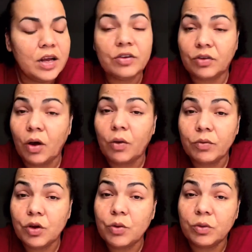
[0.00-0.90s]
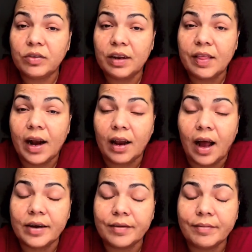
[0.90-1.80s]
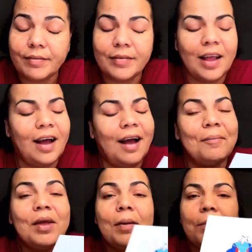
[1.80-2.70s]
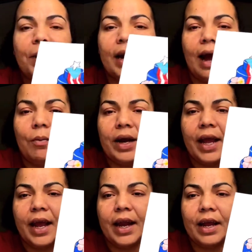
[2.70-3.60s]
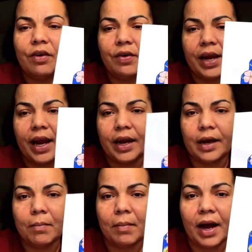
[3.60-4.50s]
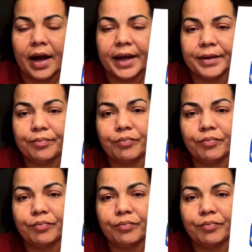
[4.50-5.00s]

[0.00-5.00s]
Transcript: so you will see that a lot. uh, but I went ahead and created my